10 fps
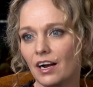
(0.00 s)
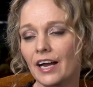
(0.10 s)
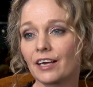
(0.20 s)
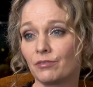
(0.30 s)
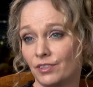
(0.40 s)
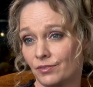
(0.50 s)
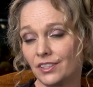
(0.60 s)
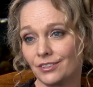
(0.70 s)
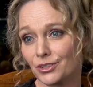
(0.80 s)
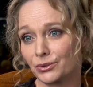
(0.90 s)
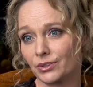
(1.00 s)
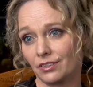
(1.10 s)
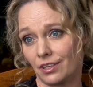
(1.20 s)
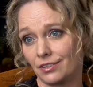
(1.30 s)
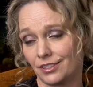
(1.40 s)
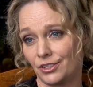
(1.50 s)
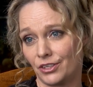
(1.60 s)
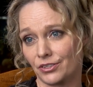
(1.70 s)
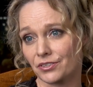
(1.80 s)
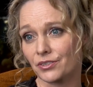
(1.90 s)
I had 15 children in 19
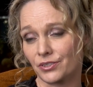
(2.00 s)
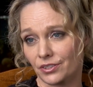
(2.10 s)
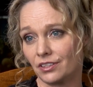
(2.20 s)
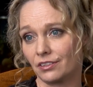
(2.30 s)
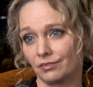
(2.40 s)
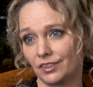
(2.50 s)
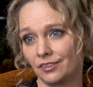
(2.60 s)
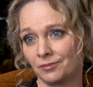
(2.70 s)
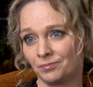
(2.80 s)
years, 13 living.